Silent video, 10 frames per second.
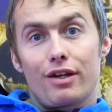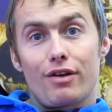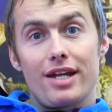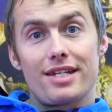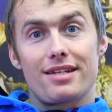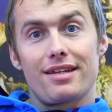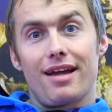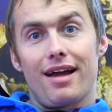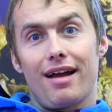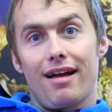Chris,
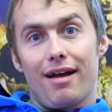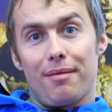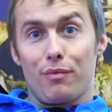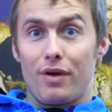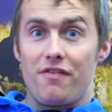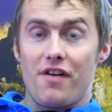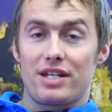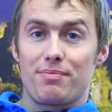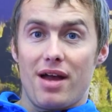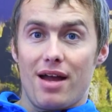we
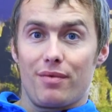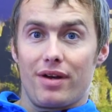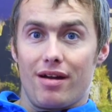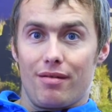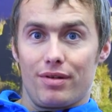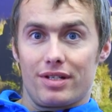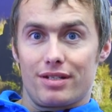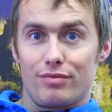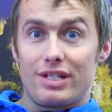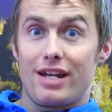first met when I
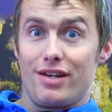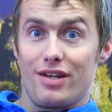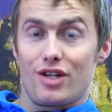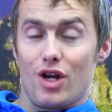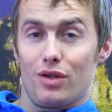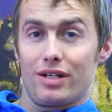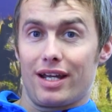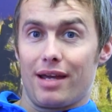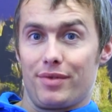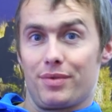was 10 years old.
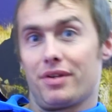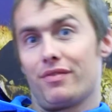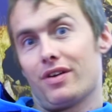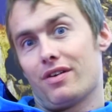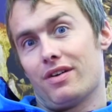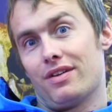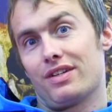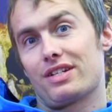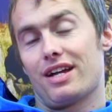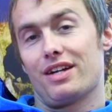I came to one of your
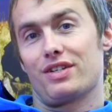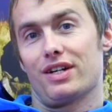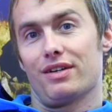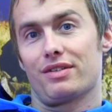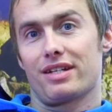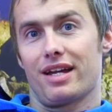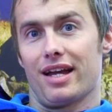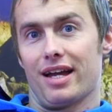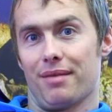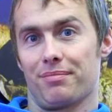slideshows
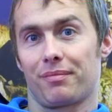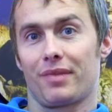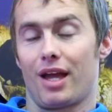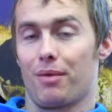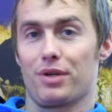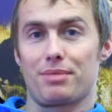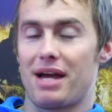and was